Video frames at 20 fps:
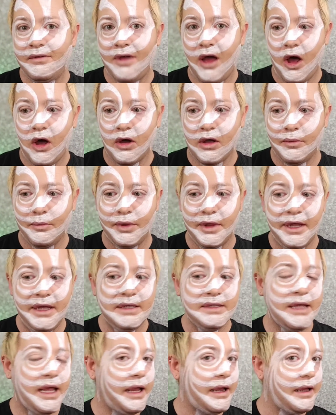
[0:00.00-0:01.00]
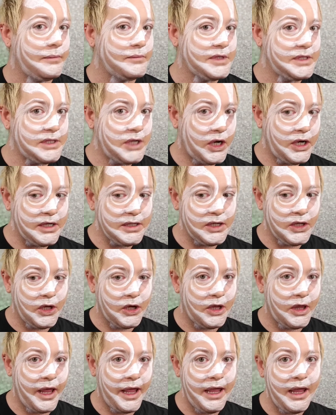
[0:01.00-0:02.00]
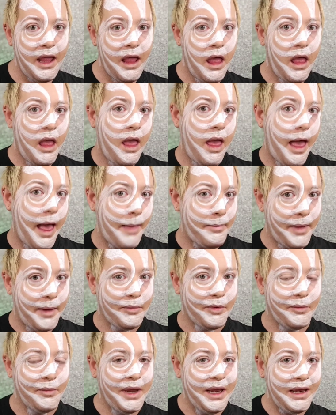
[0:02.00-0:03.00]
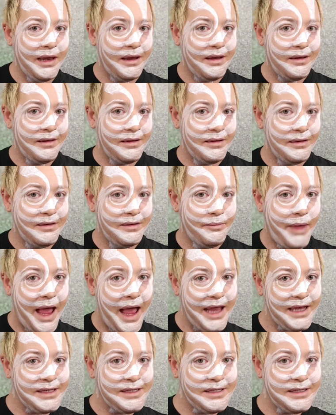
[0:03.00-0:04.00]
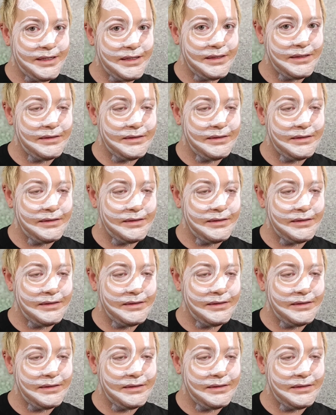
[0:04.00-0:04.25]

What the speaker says: all complete, and I'm starting to look like a peppermint pat.